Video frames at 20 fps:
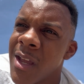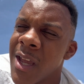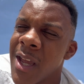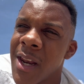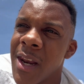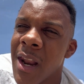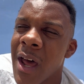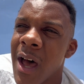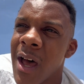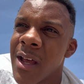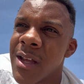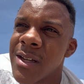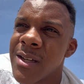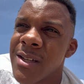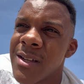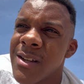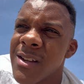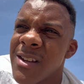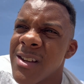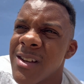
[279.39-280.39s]
and not
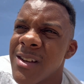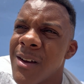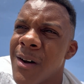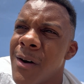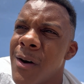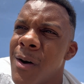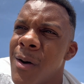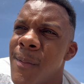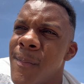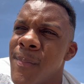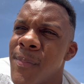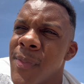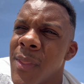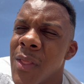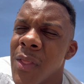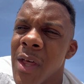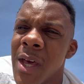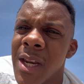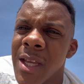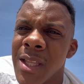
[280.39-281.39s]

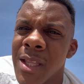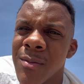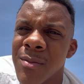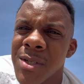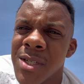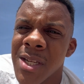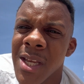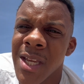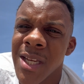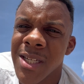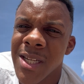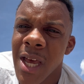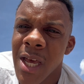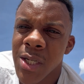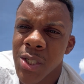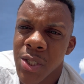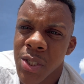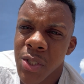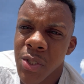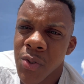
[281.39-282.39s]
letting them stay
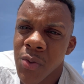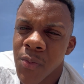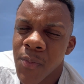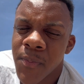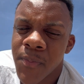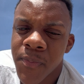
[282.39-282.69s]
attached to you.